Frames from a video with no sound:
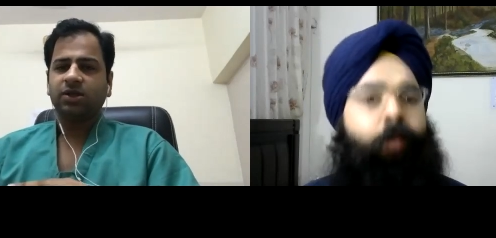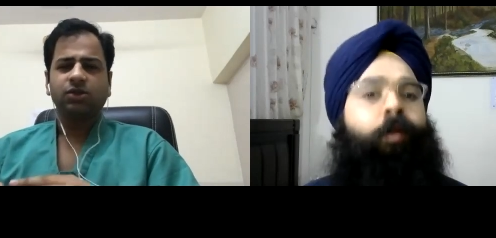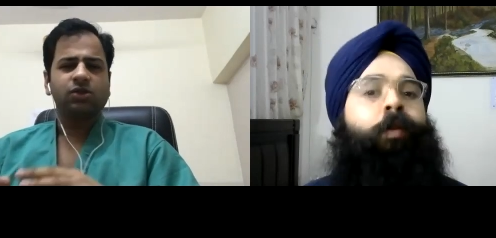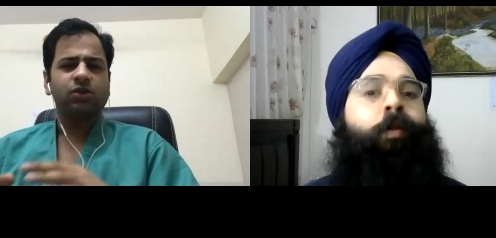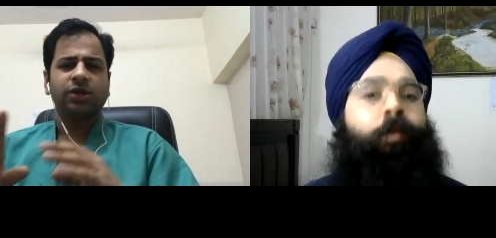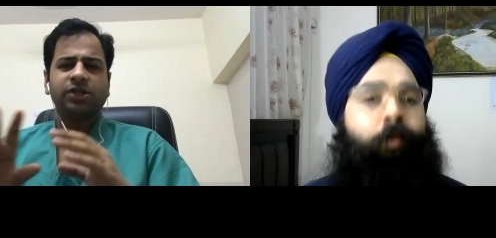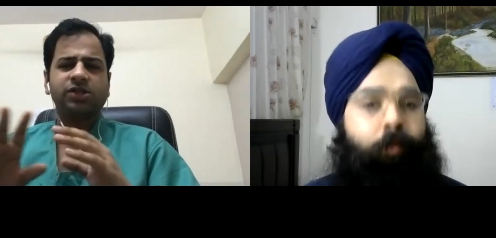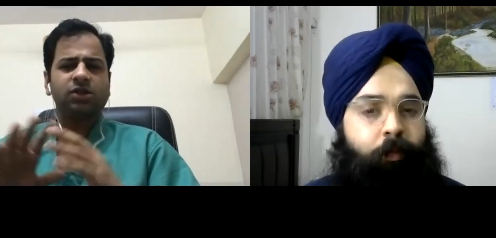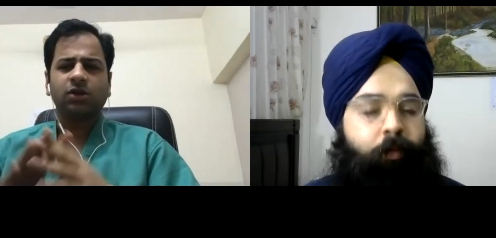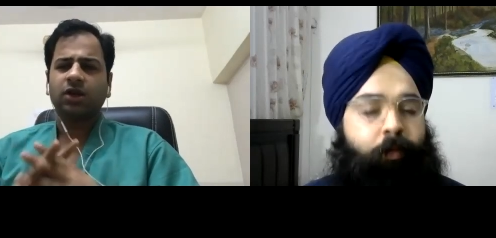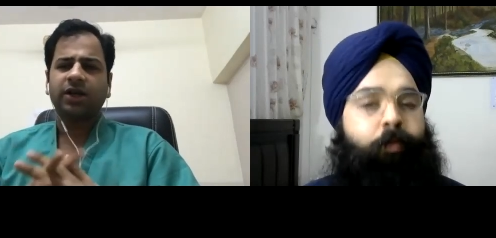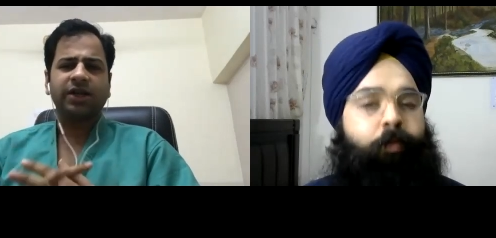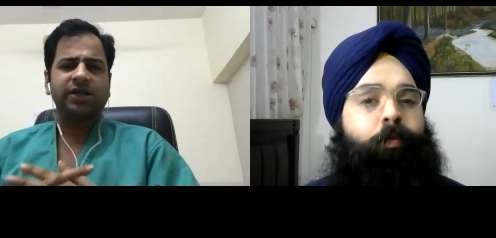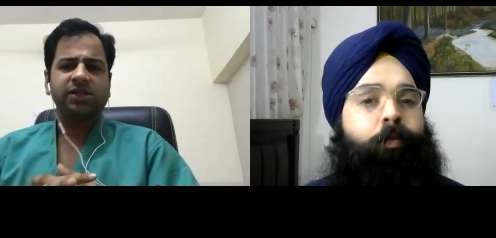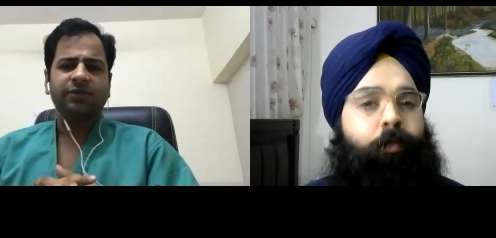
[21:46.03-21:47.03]
Speaker 1: So it's
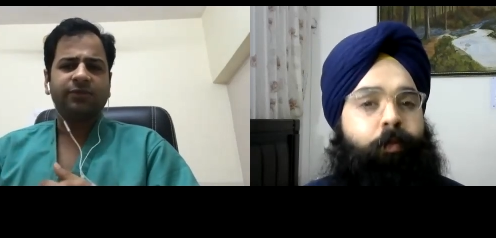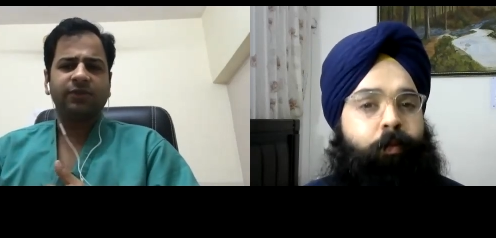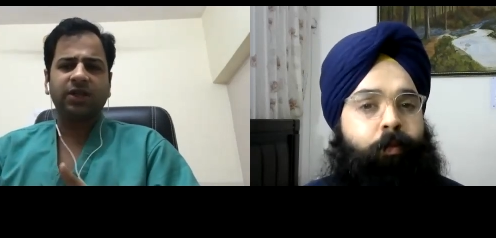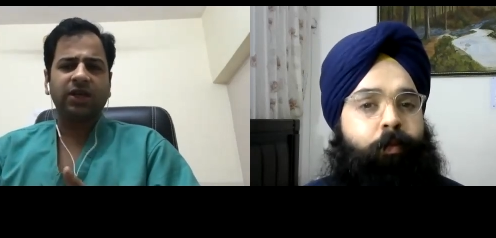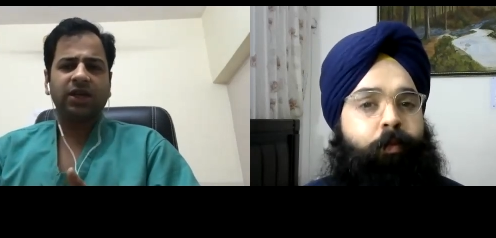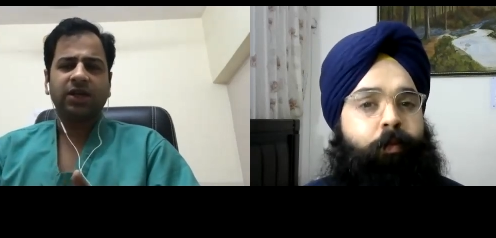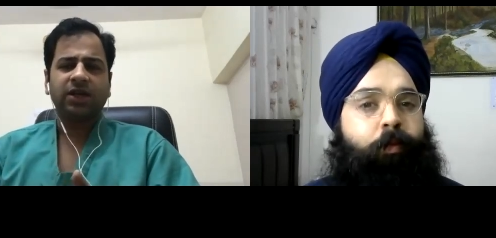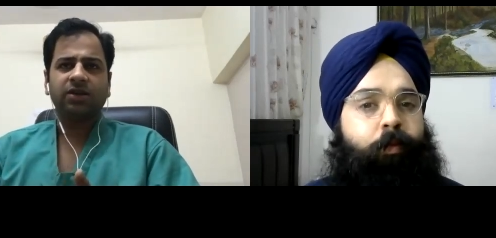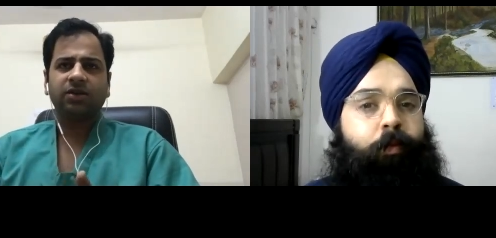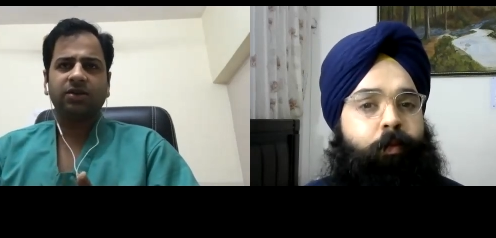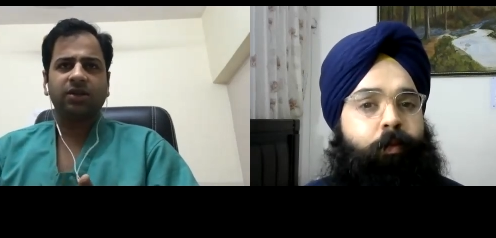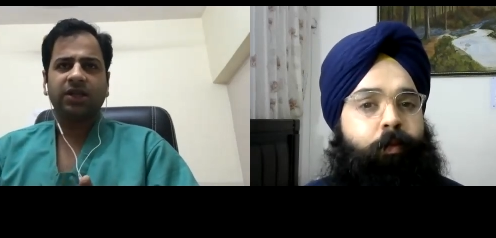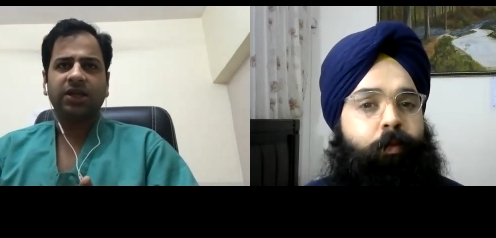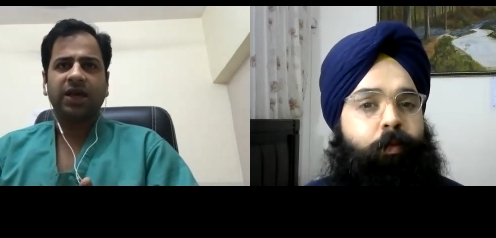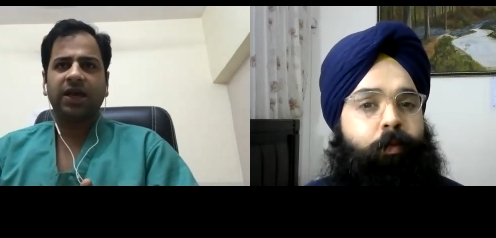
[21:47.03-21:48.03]
not as if they are
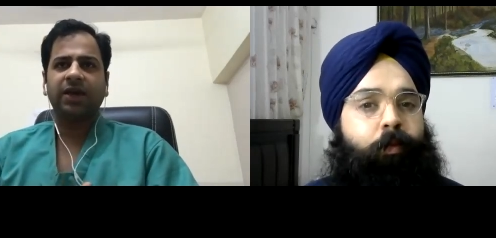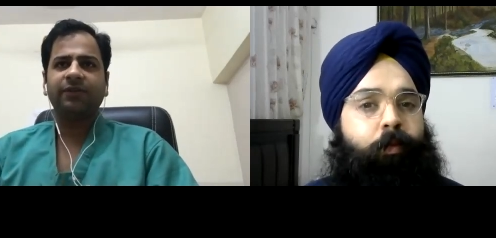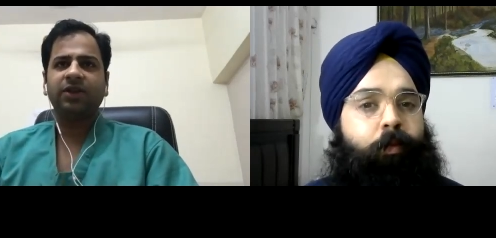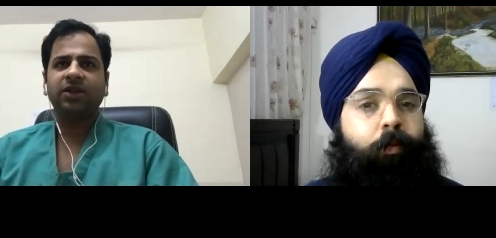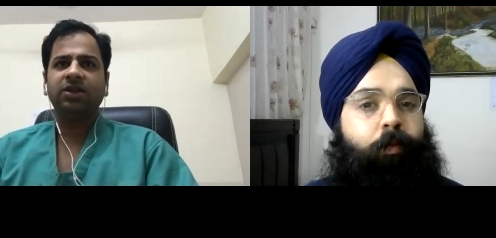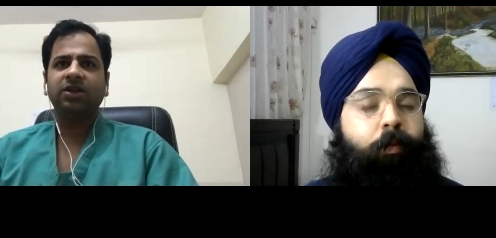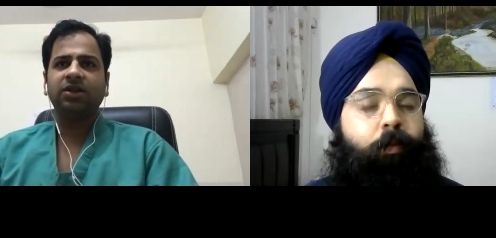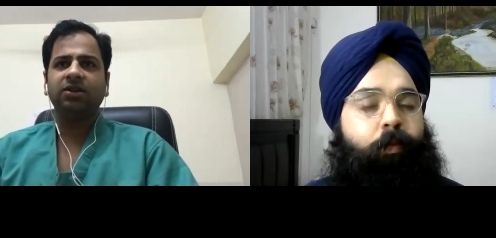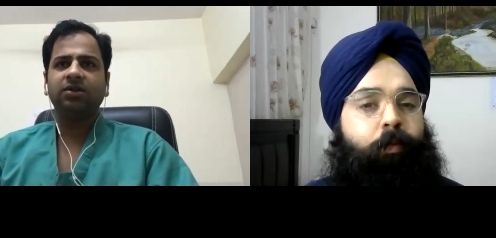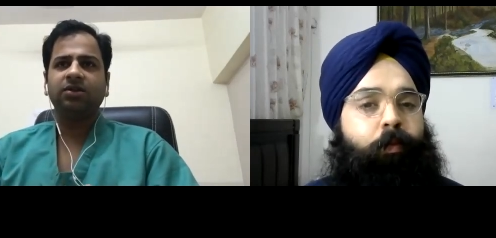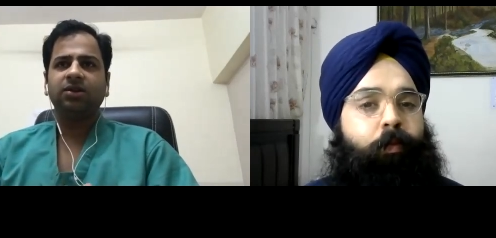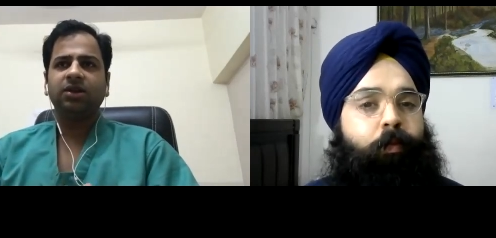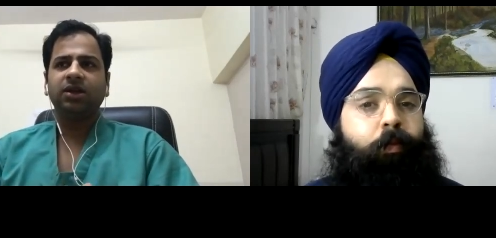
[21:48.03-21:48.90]
they have any